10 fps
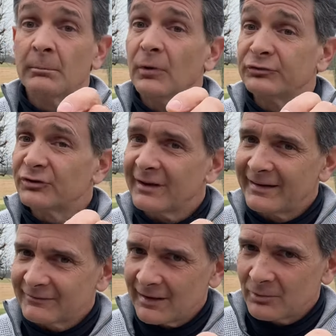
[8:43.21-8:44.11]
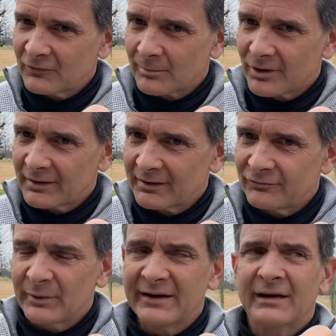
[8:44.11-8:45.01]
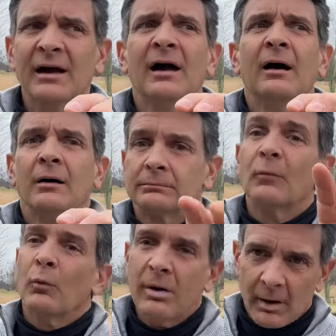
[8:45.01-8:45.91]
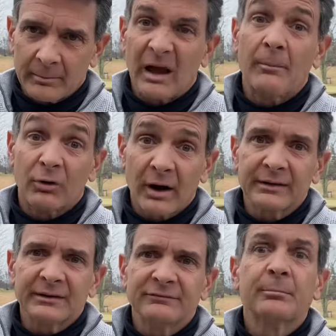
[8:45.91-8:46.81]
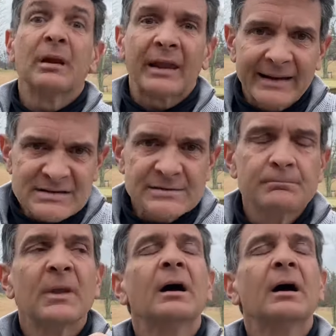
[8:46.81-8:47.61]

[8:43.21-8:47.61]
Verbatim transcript: Most of your landscaping is a broadleaf weed, or pardon me, a broadleaf plant,